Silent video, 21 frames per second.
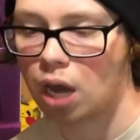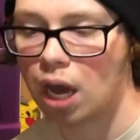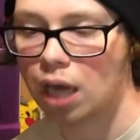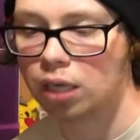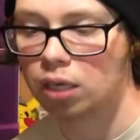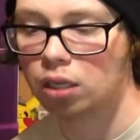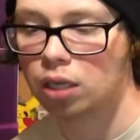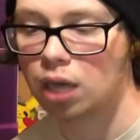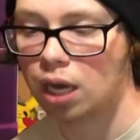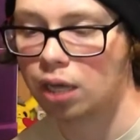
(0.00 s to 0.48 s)
I
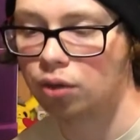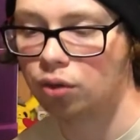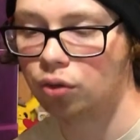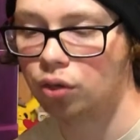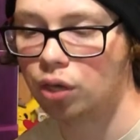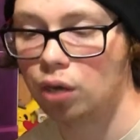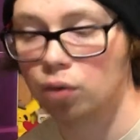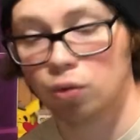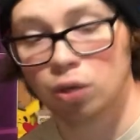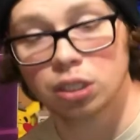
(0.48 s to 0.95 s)
could either
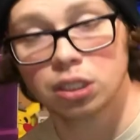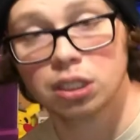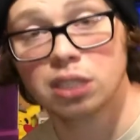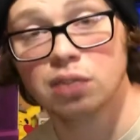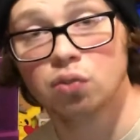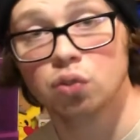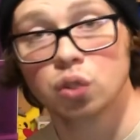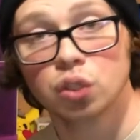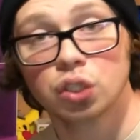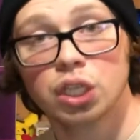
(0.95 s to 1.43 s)
get
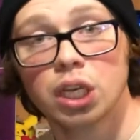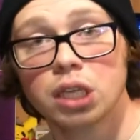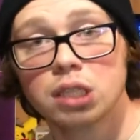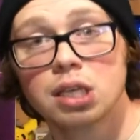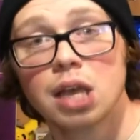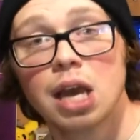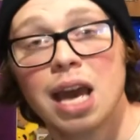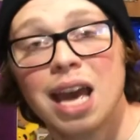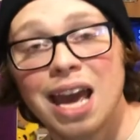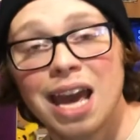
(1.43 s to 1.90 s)
Resident Evil
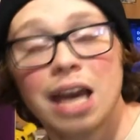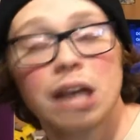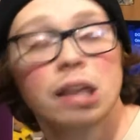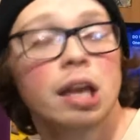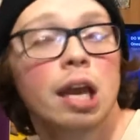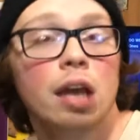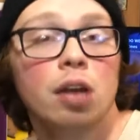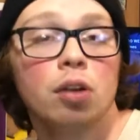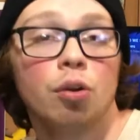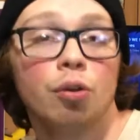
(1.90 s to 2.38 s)
6 and
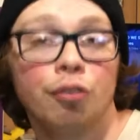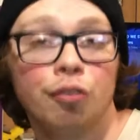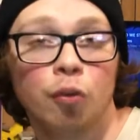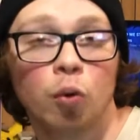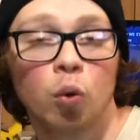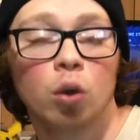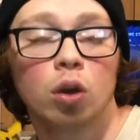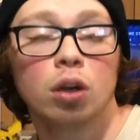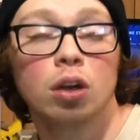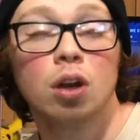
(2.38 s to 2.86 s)
Halo
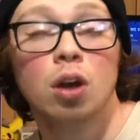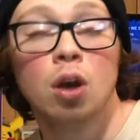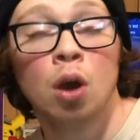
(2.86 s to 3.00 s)
4,